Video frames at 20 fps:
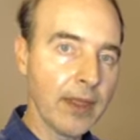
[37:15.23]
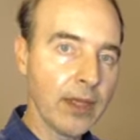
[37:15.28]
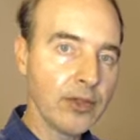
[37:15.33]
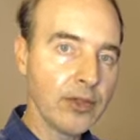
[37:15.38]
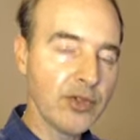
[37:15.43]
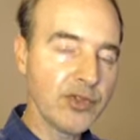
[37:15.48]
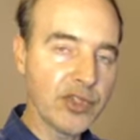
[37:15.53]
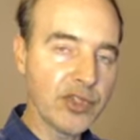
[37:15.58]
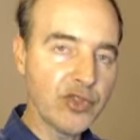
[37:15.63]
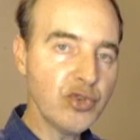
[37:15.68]

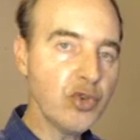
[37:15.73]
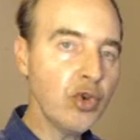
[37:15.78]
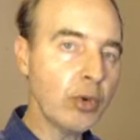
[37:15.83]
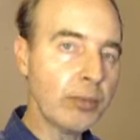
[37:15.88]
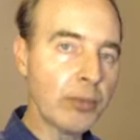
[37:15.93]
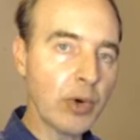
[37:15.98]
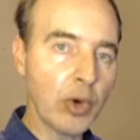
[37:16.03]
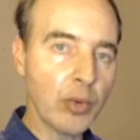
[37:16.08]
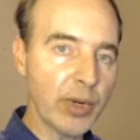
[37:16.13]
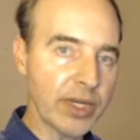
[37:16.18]
using two or
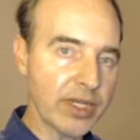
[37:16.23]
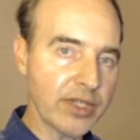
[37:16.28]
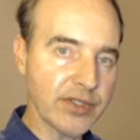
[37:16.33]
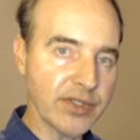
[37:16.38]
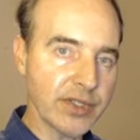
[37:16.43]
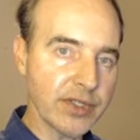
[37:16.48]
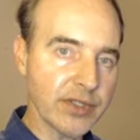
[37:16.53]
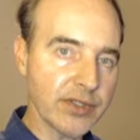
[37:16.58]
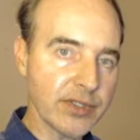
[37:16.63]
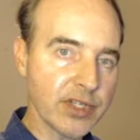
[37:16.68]
more
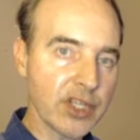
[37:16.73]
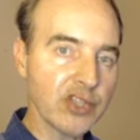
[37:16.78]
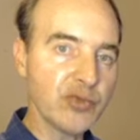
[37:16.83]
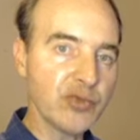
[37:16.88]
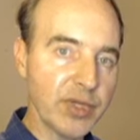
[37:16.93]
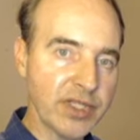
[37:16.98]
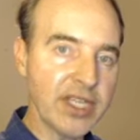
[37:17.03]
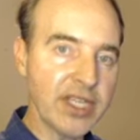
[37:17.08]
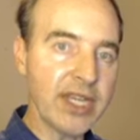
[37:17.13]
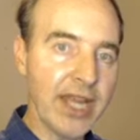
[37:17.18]
witnesses because
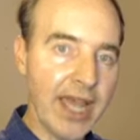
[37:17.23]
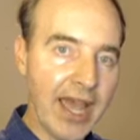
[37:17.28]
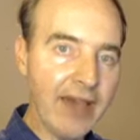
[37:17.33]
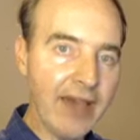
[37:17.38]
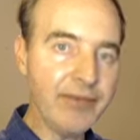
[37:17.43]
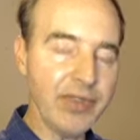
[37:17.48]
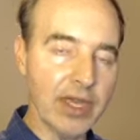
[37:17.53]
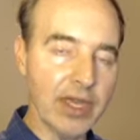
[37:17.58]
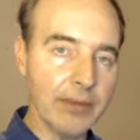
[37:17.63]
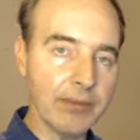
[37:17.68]
we did
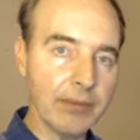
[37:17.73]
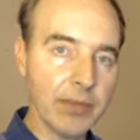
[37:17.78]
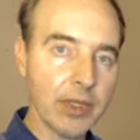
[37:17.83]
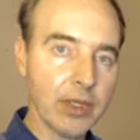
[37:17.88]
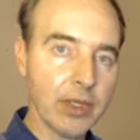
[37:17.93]
have them